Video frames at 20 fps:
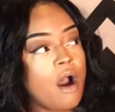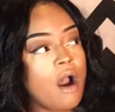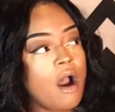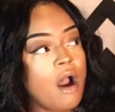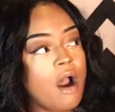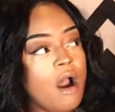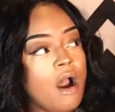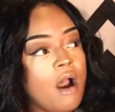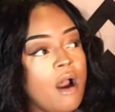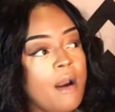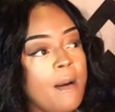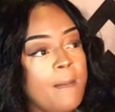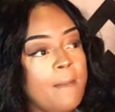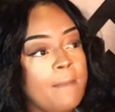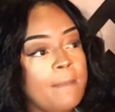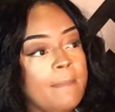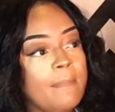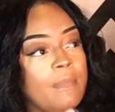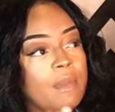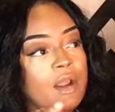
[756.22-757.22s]

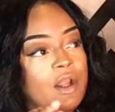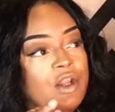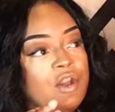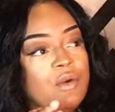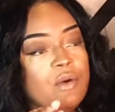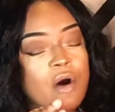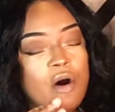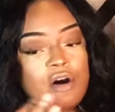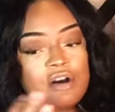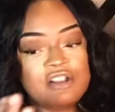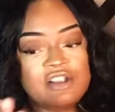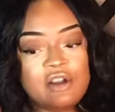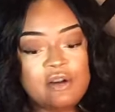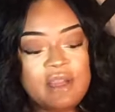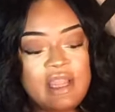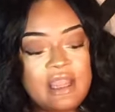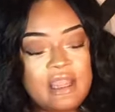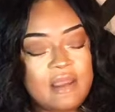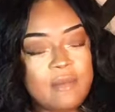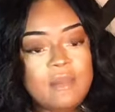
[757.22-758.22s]
Um, you also
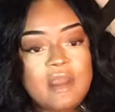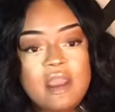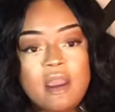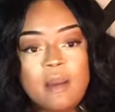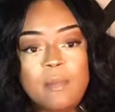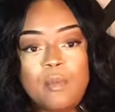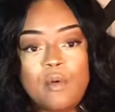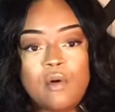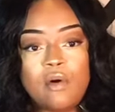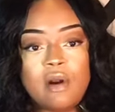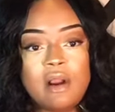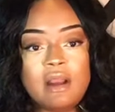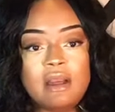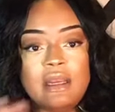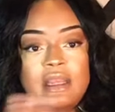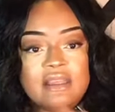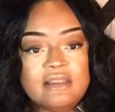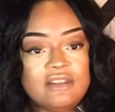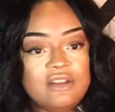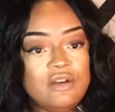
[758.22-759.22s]
can hit me up
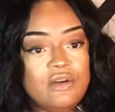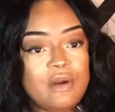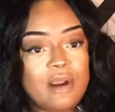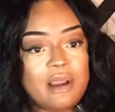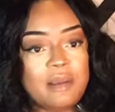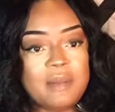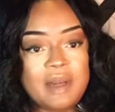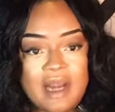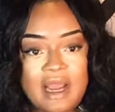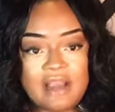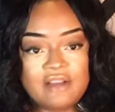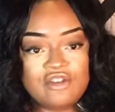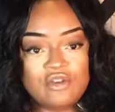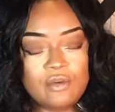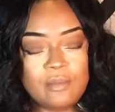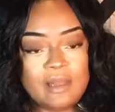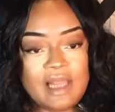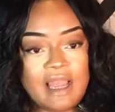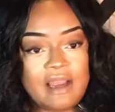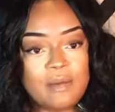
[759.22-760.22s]
on Instagram and
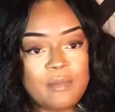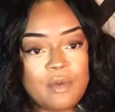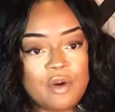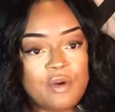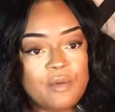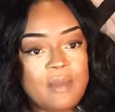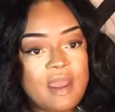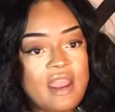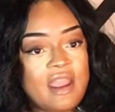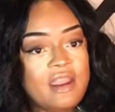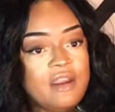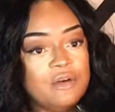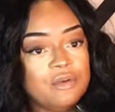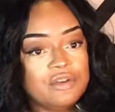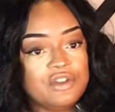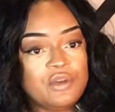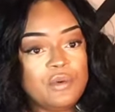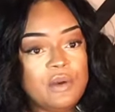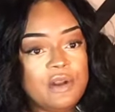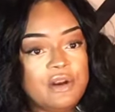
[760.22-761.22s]
Actual Black Mermaid
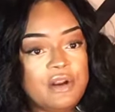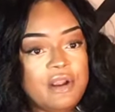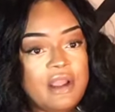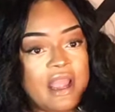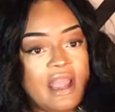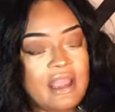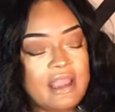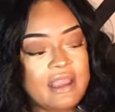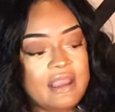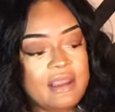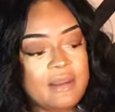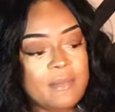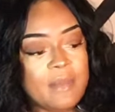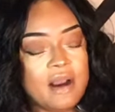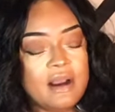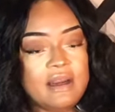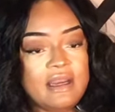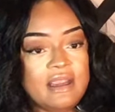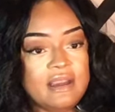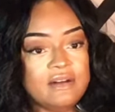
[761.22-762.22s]
or Twitter at
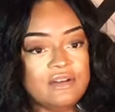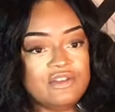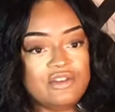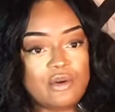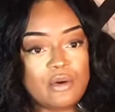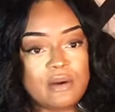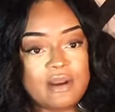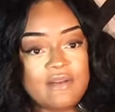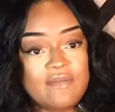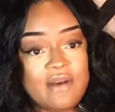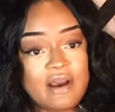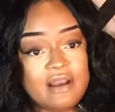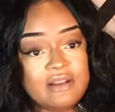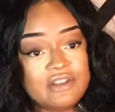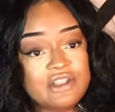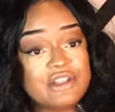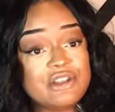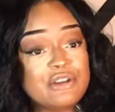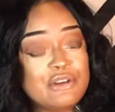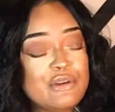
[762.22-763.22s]
Imani underscore
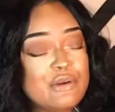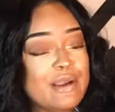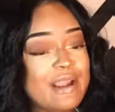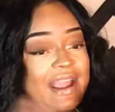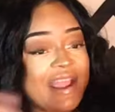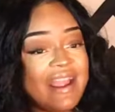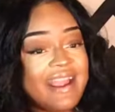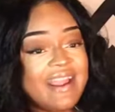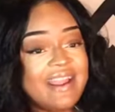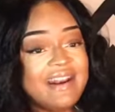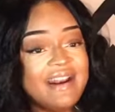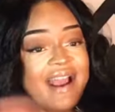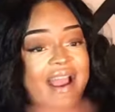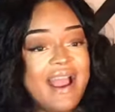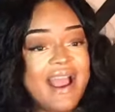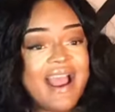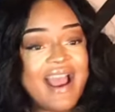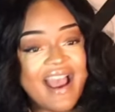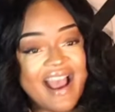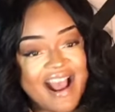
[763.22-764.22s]
Yvonne too. And
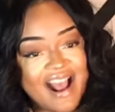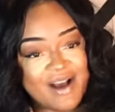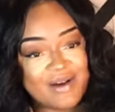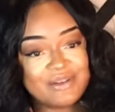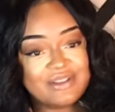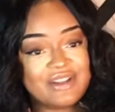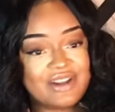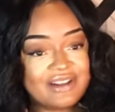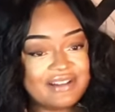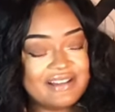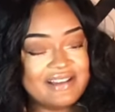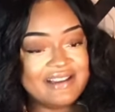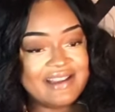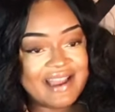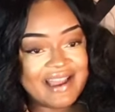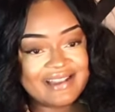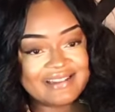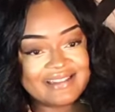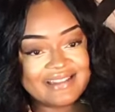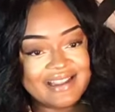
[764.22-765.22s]
I will talk to you
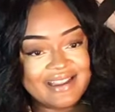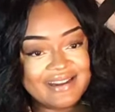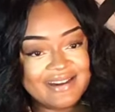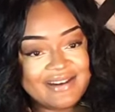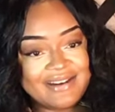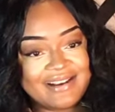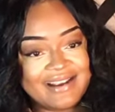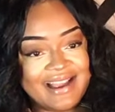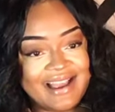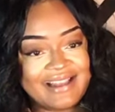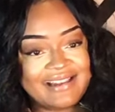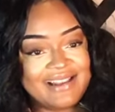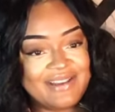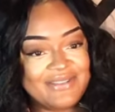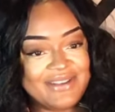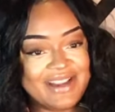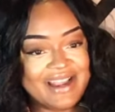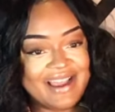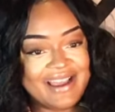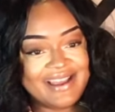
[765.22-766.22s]
guys later. I
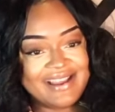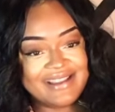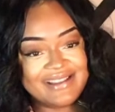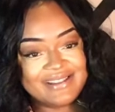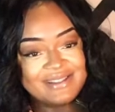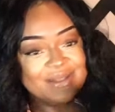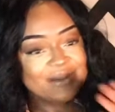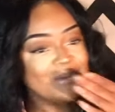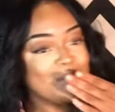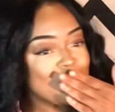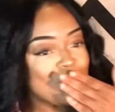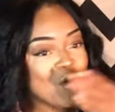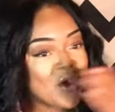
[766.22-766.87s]
love you guys.